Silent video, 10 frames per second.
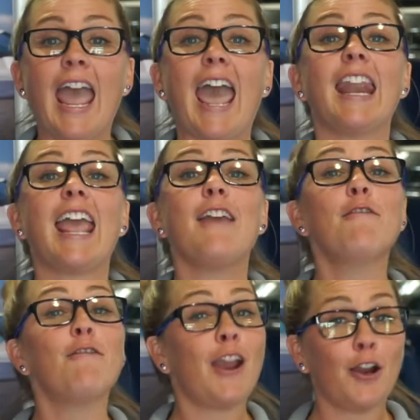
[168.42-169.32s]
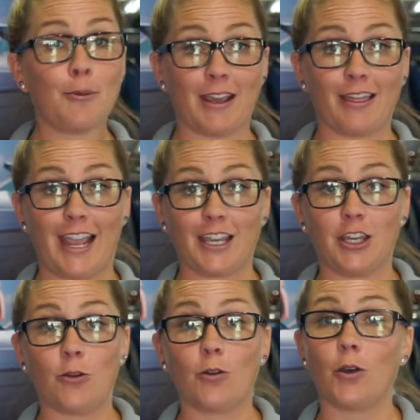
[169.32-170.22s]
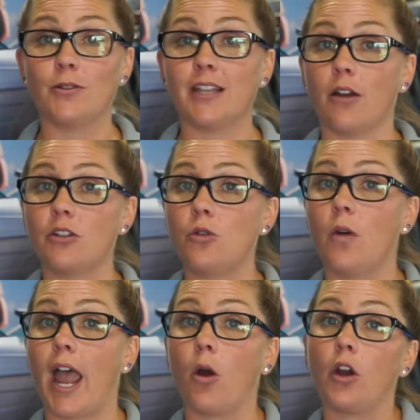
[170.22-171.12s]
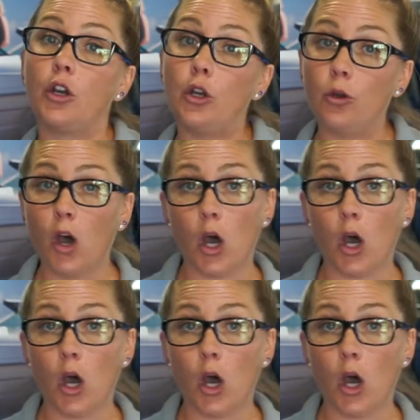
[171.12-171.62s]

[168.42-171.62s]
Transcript: And a very big thank you goes out to our new